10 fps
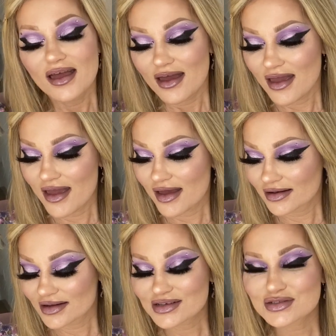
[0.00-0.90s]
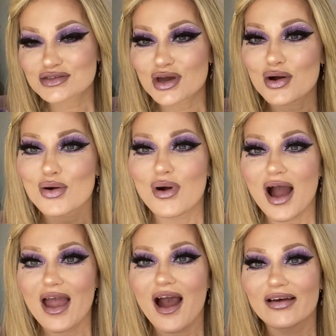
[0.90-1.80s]
And so
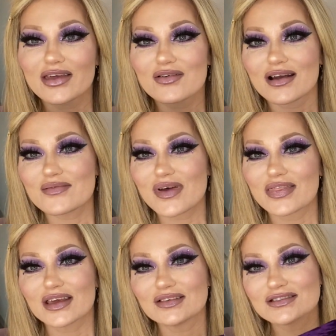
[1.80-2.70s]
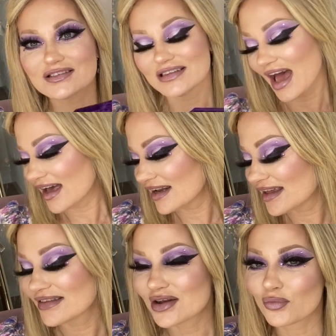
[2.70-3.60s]
I highly recommend that you do that.
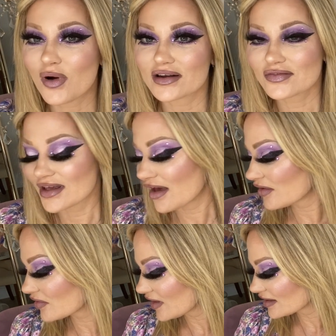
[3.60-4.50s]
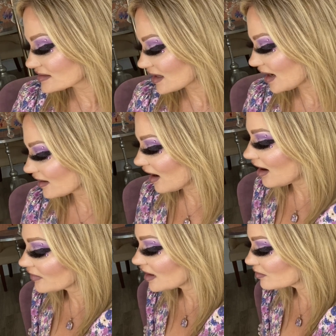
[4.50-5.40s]
And then one of the other things that I
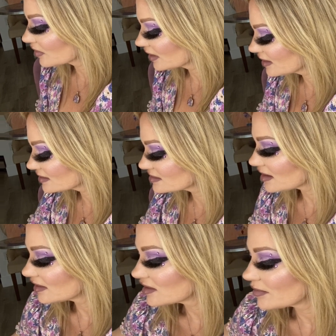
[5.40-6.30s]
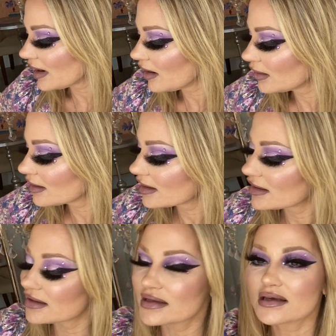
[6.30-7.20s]
got that I'm really excited about
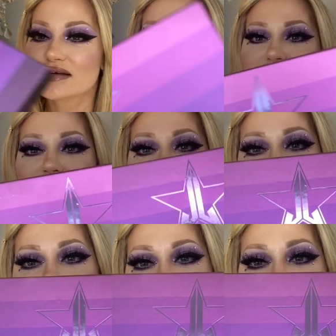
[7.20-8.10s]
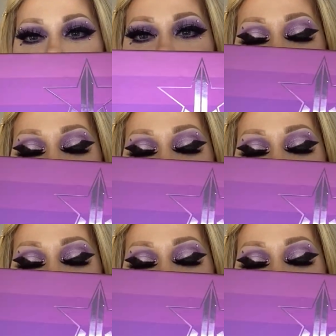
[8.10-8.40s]
is the